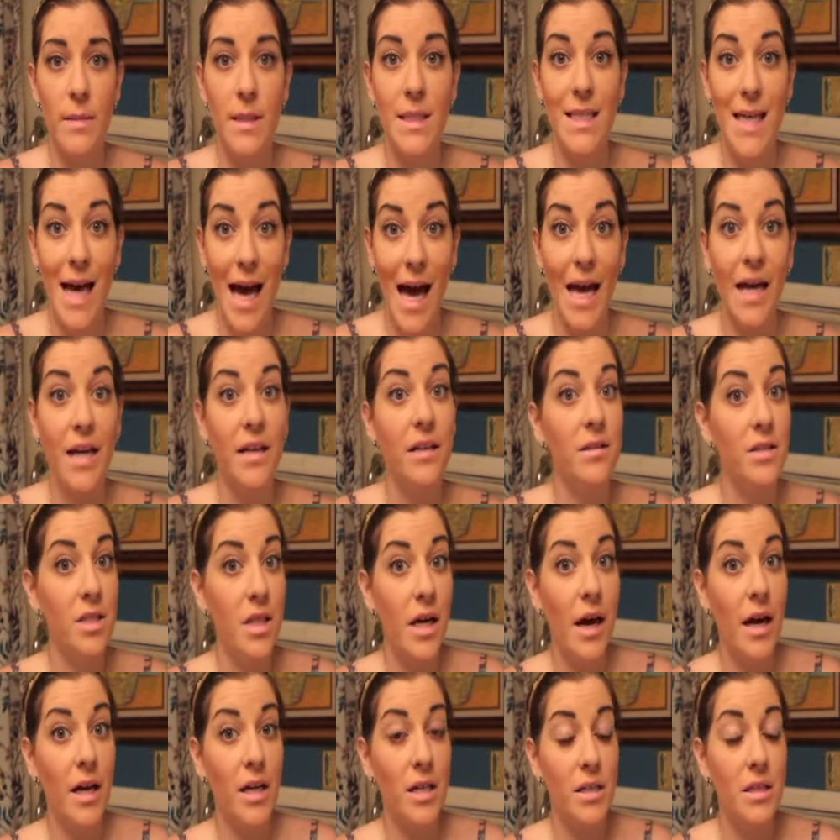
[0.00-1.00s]

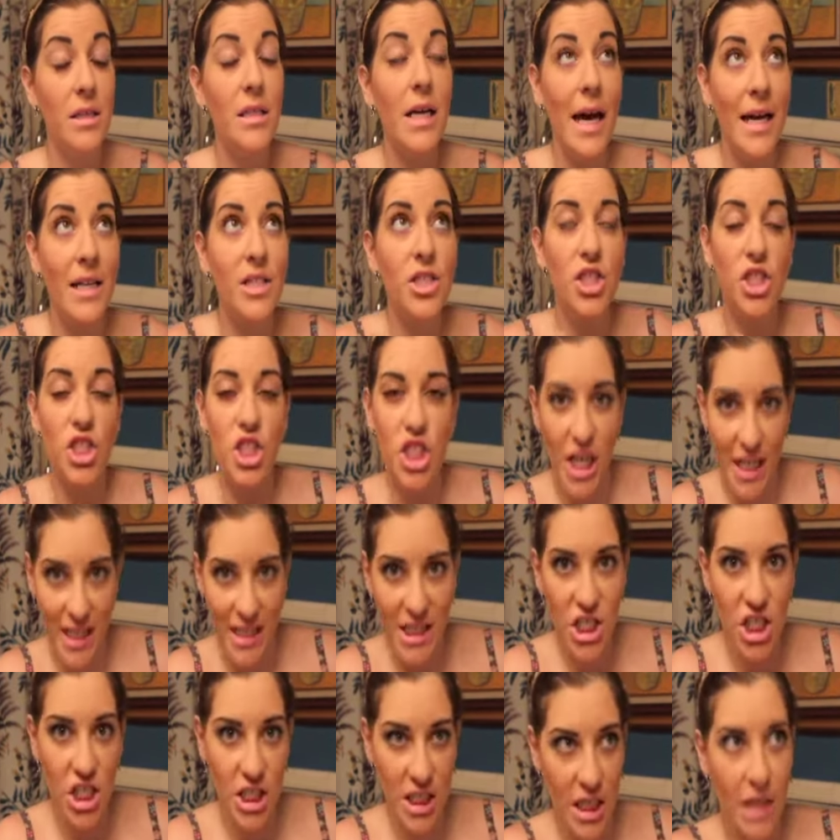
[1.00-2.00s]

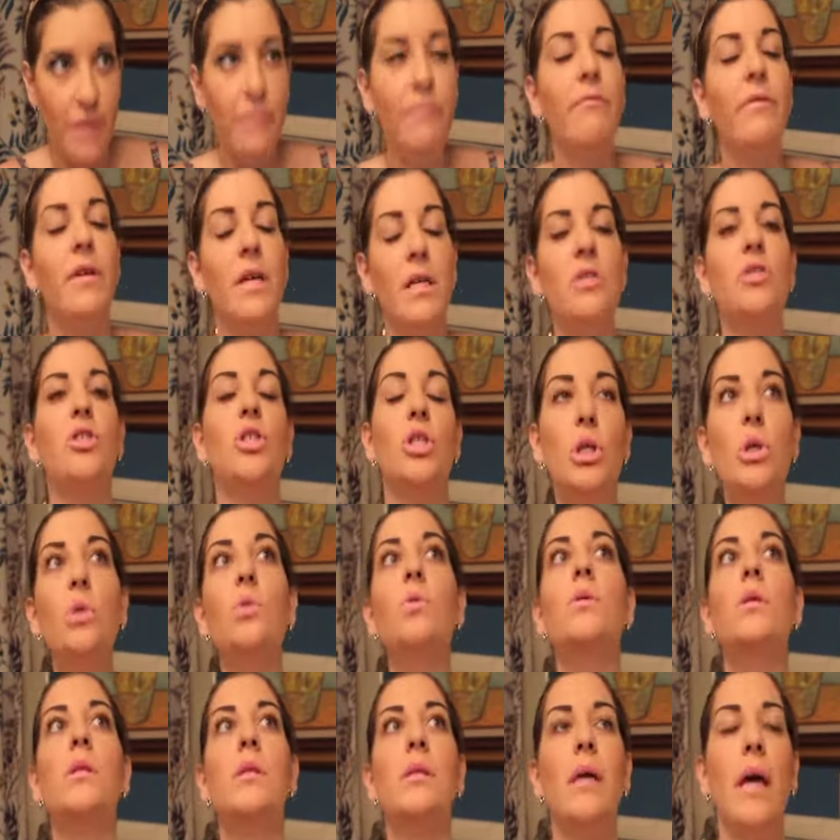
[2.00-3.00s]
digestive
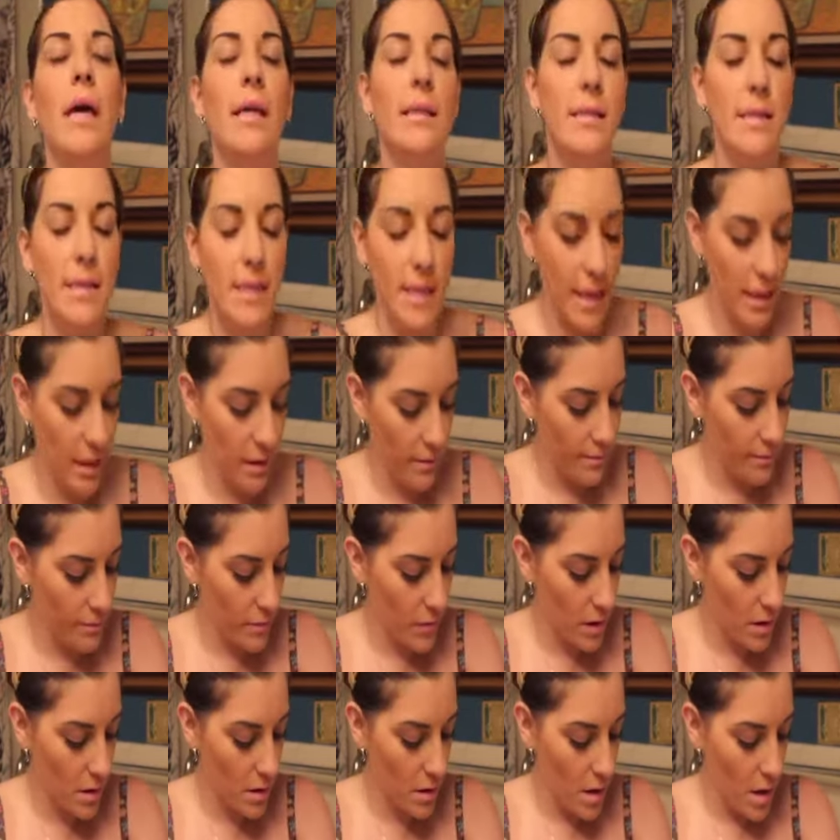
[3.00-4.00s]
issues, hence the name,
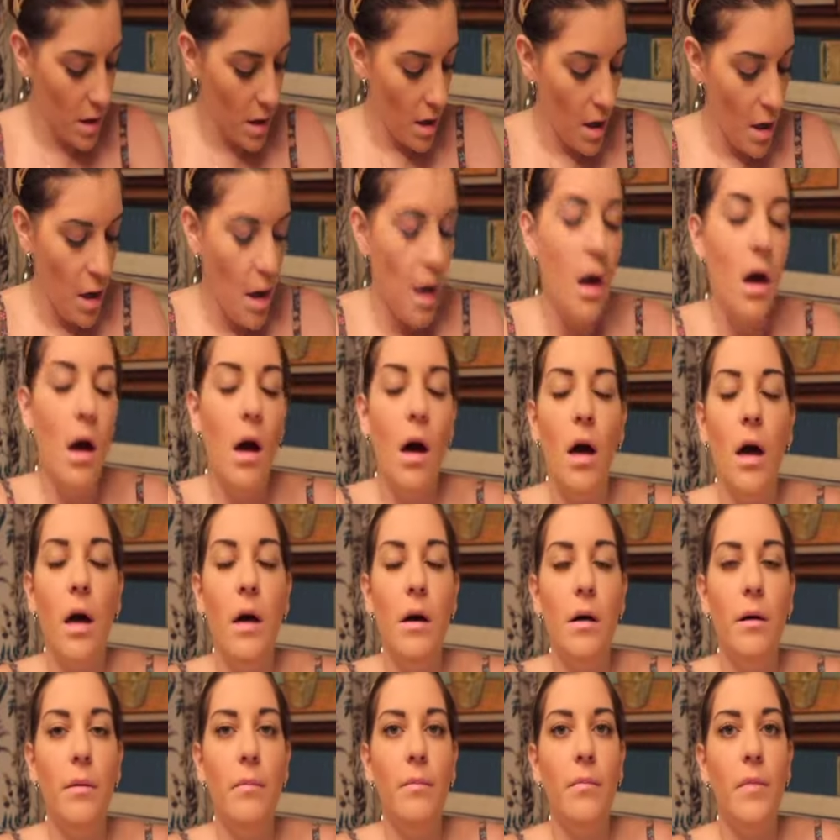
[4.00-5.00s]

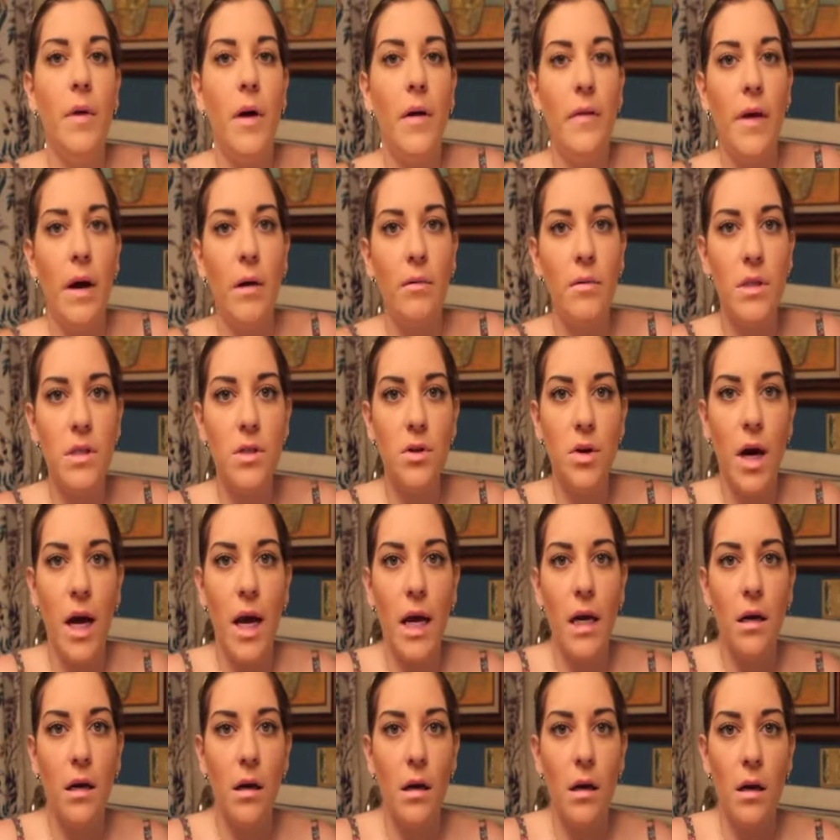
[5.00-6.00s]
and that one's
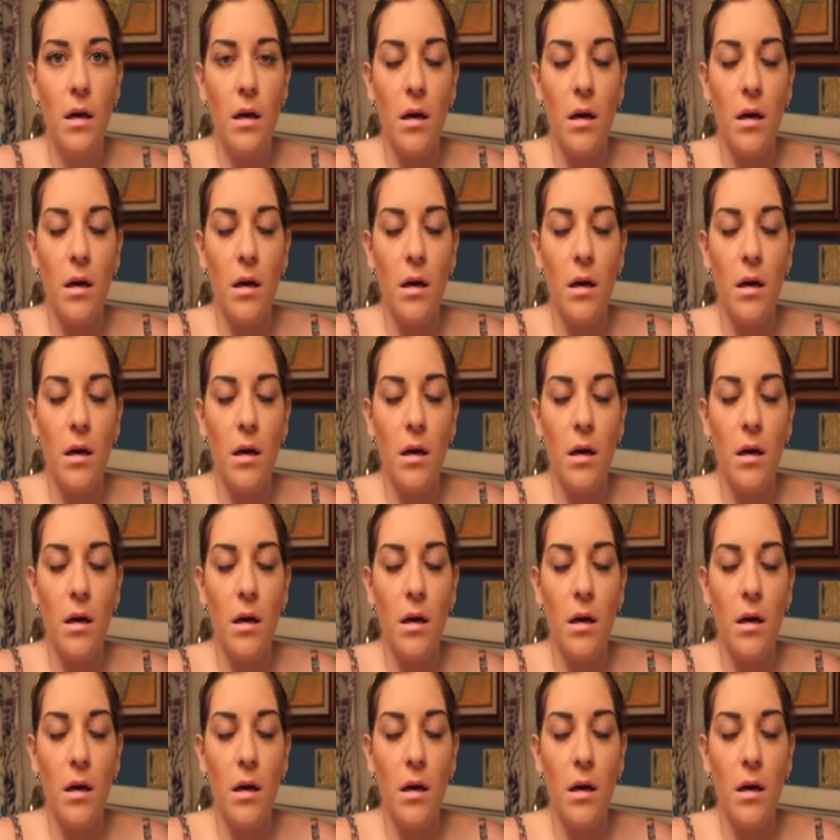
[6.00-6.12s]
great.